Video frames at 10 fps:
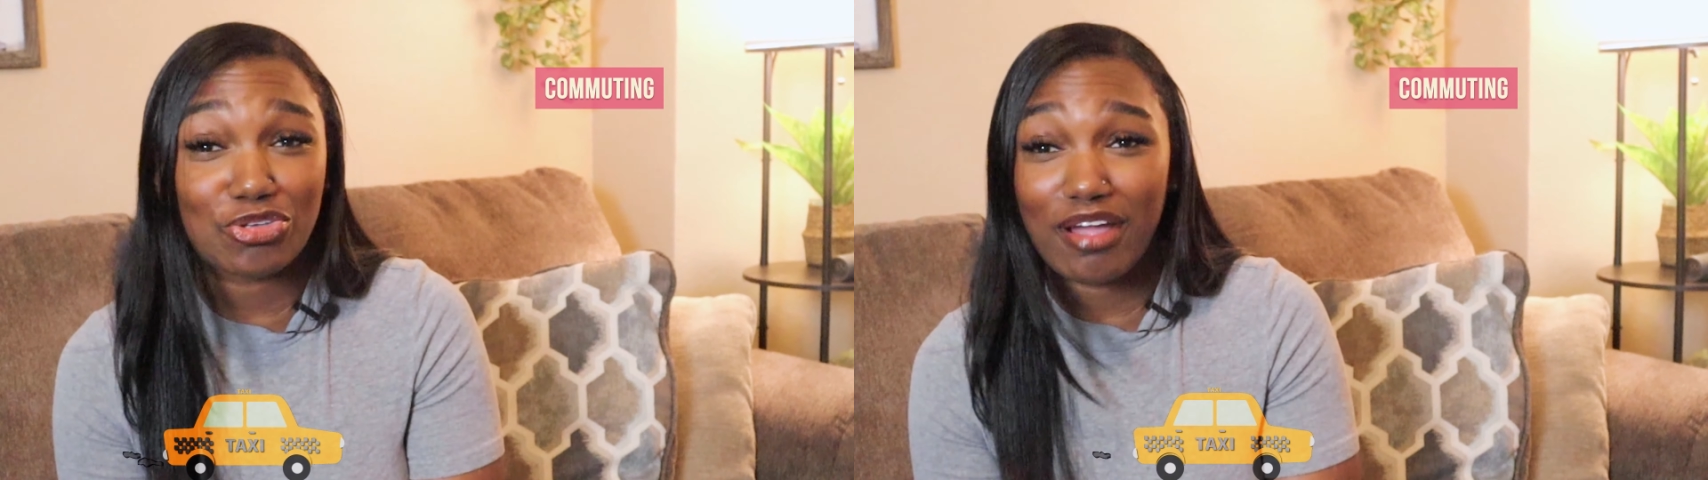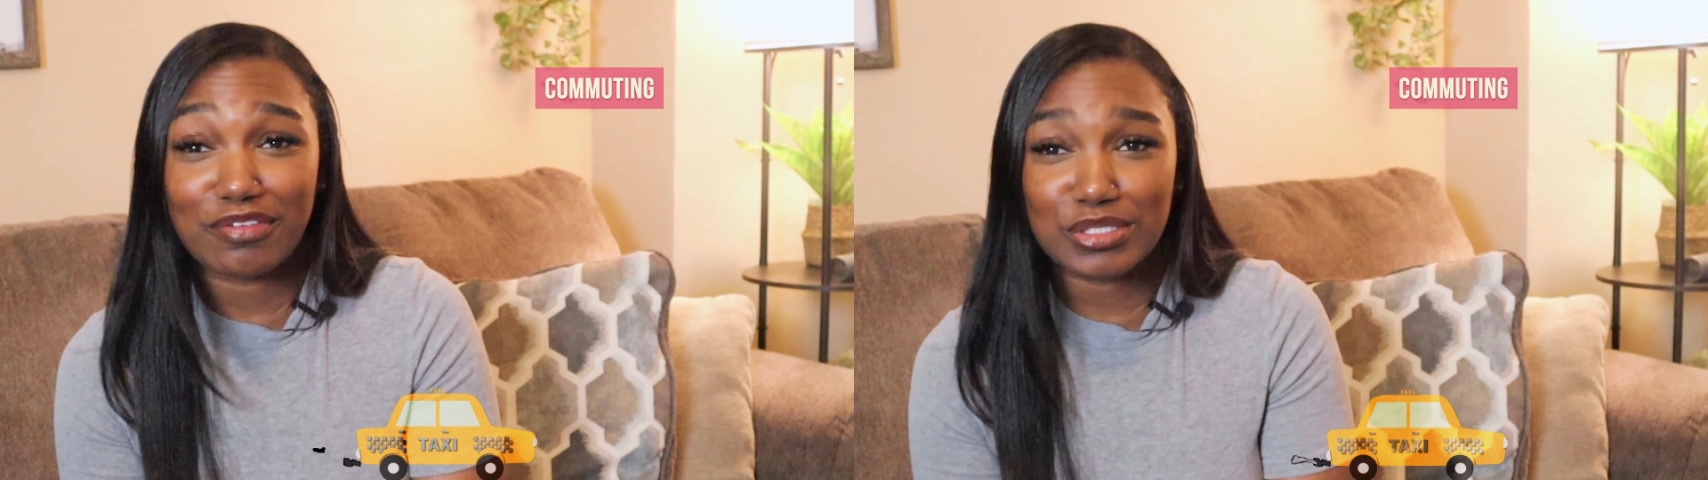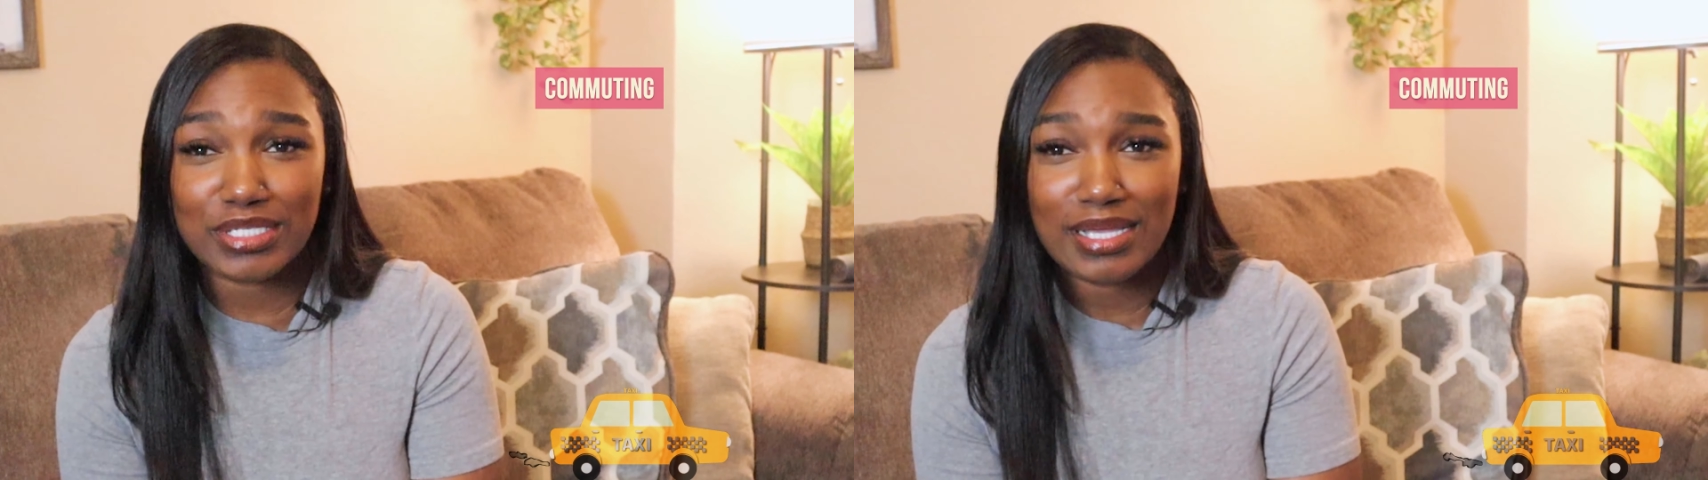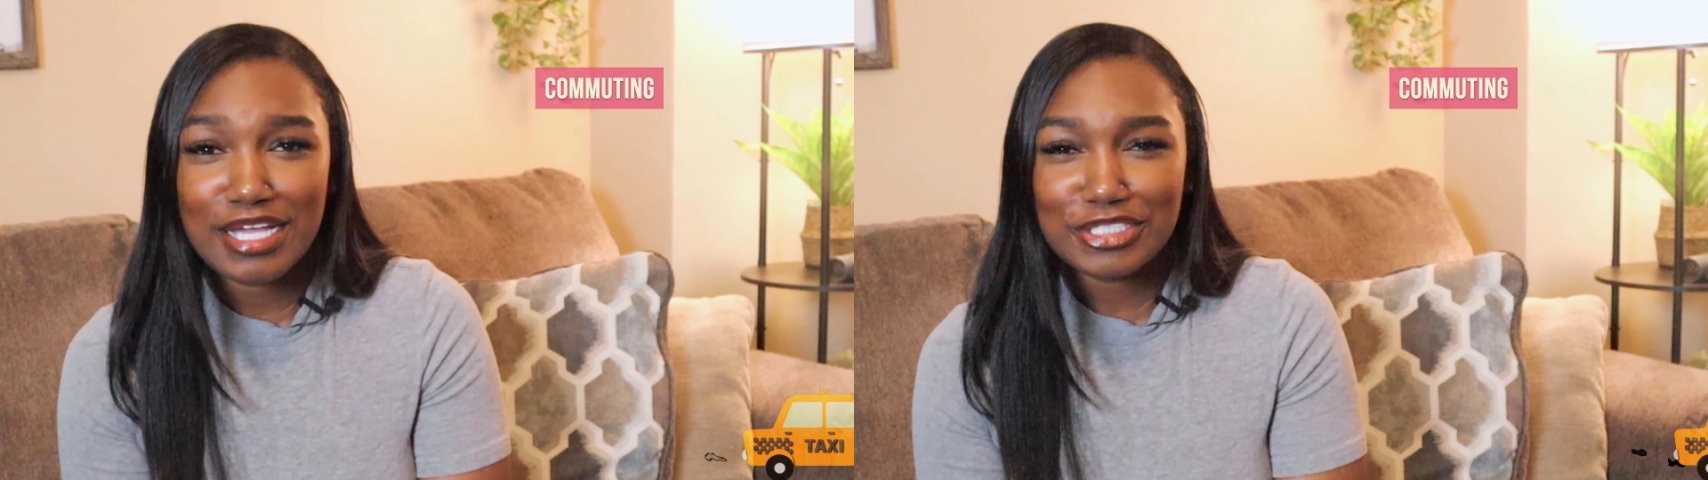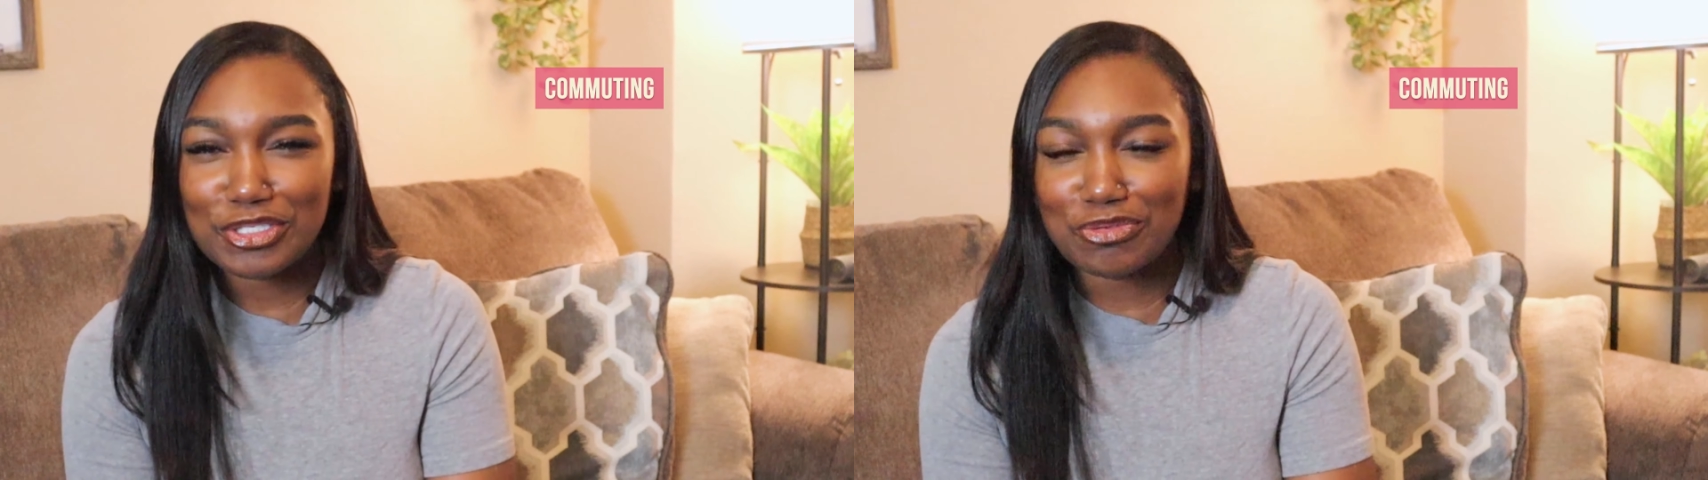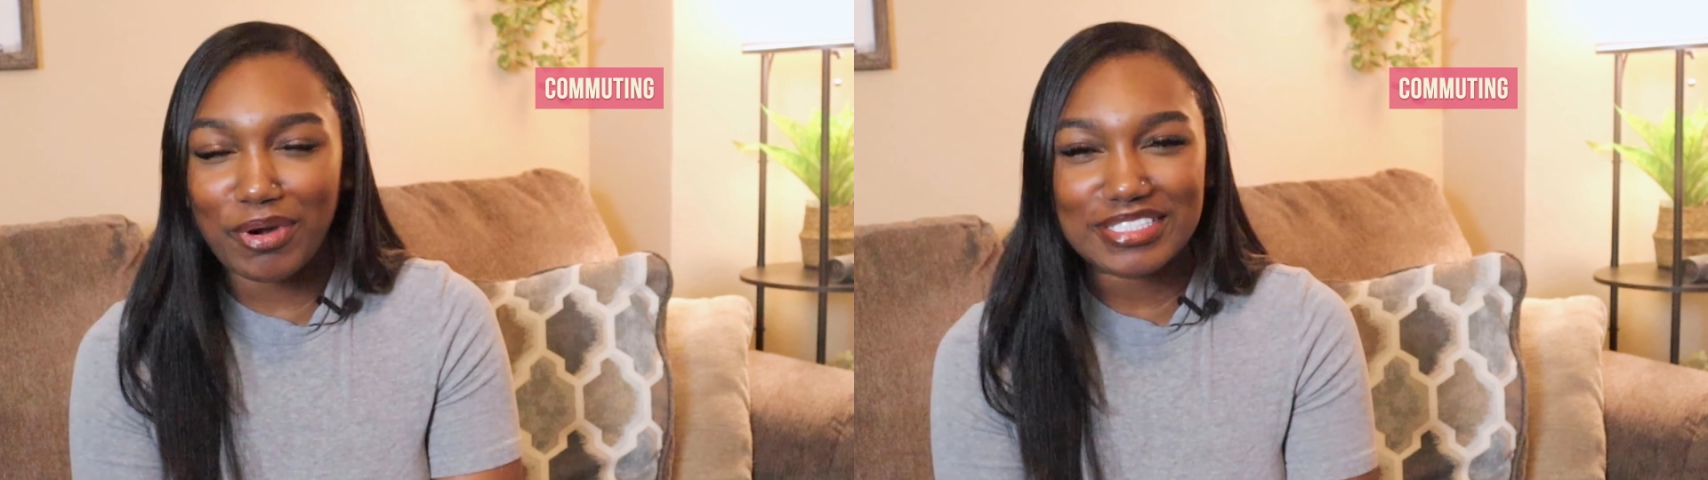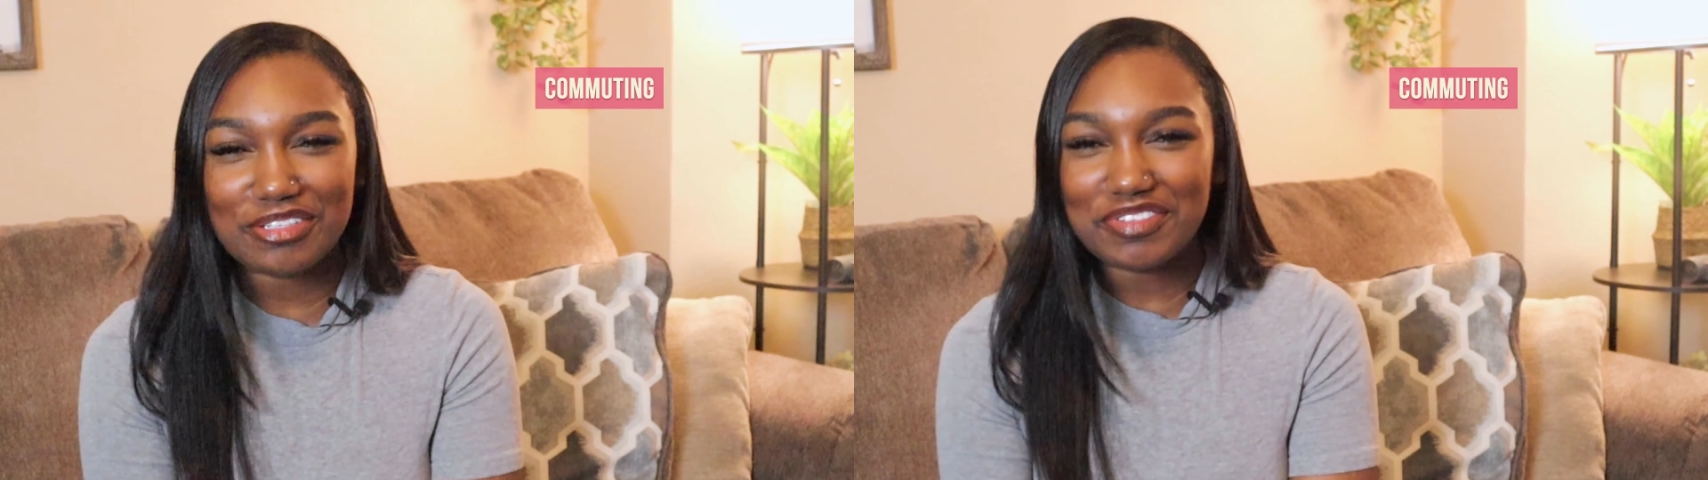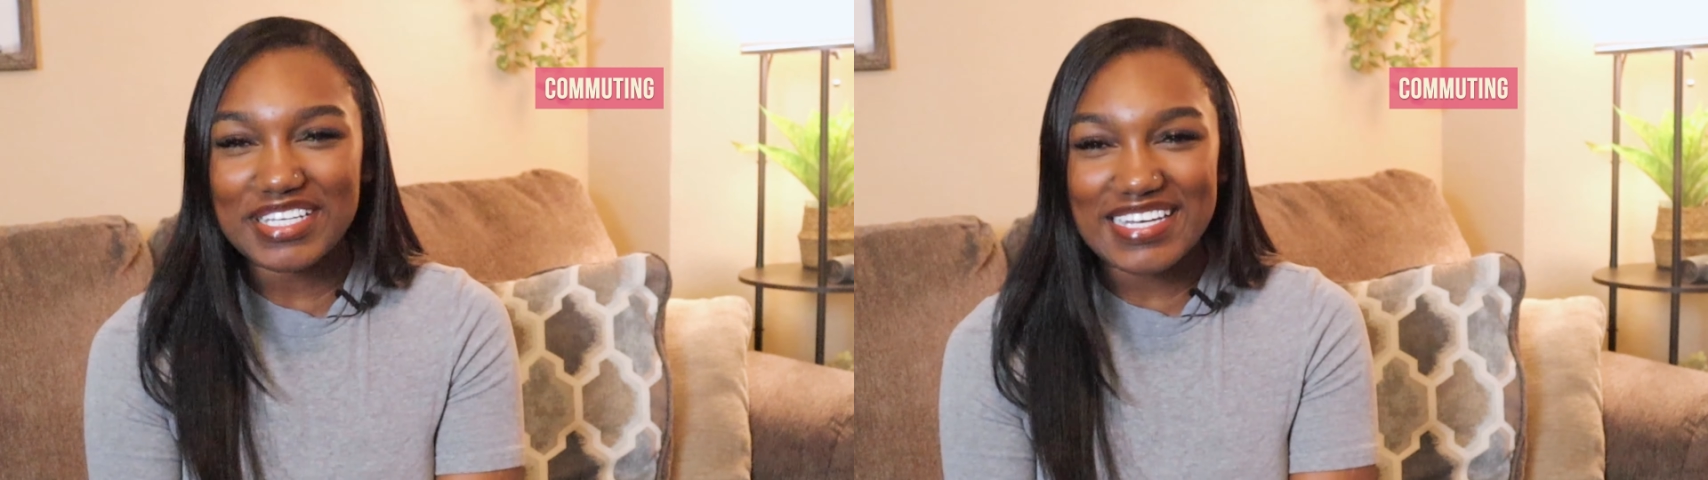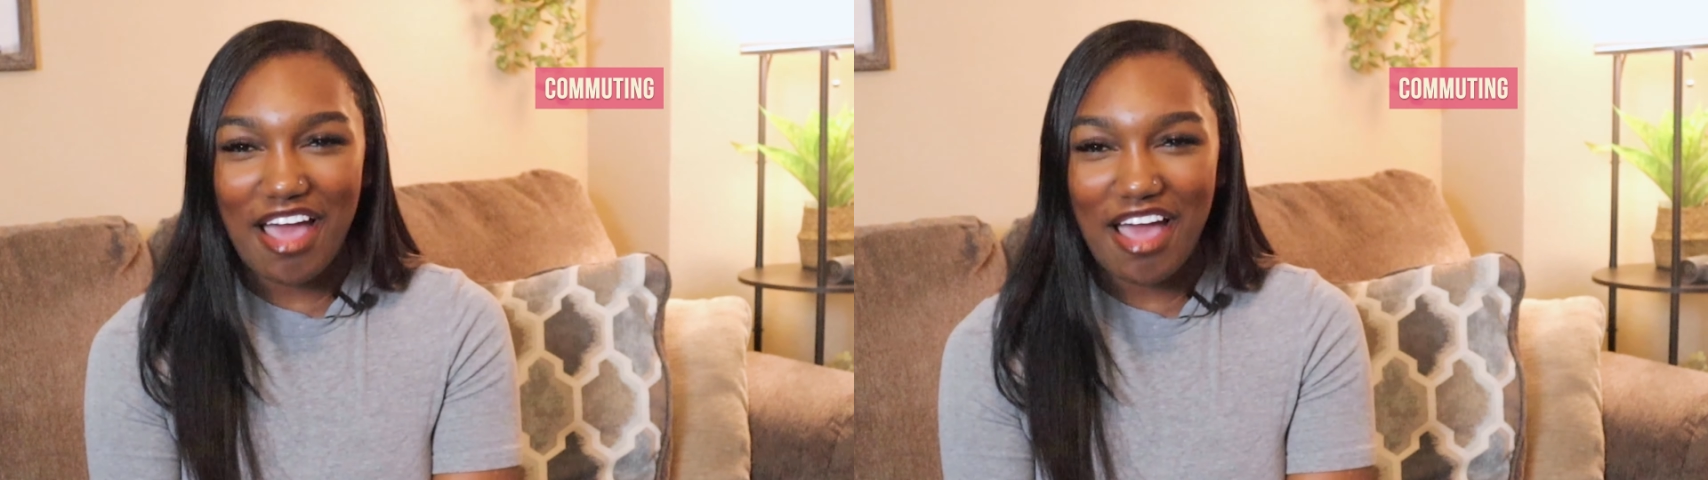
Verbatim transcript: drivers to gracefully